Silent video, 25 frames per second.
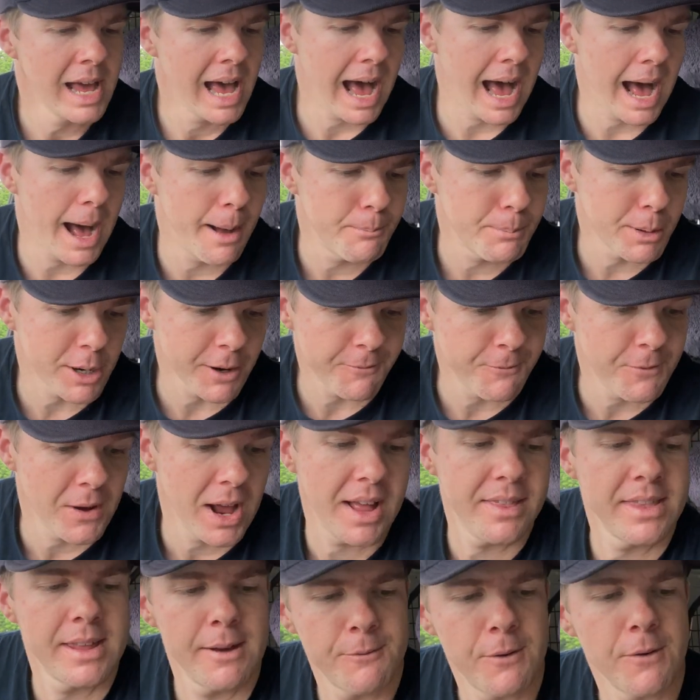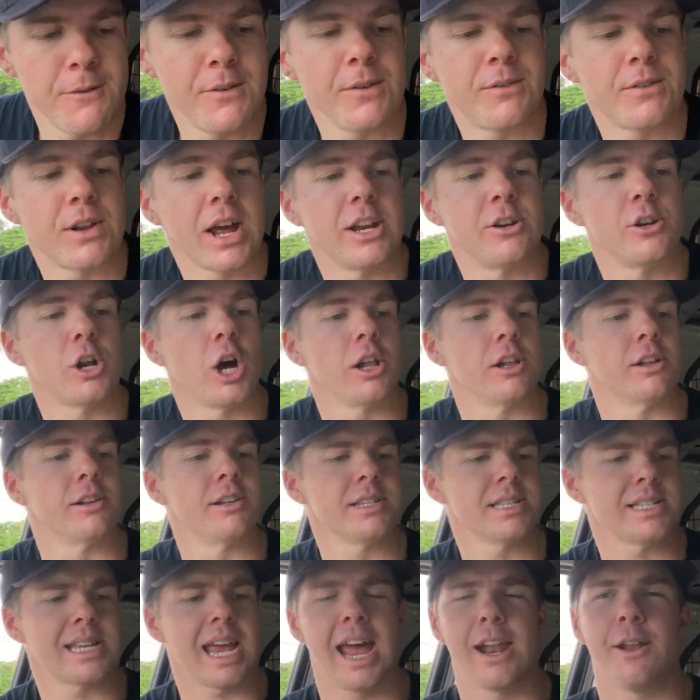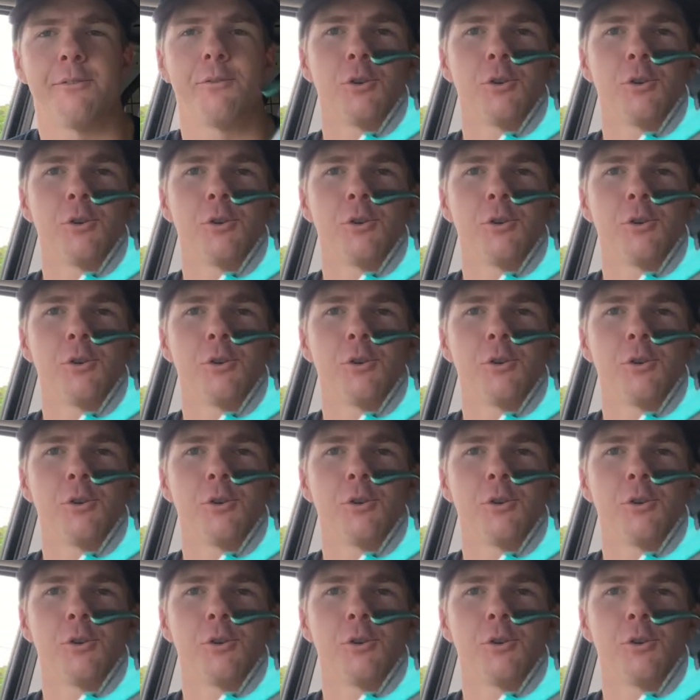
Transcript: Um, but I found them for $15, and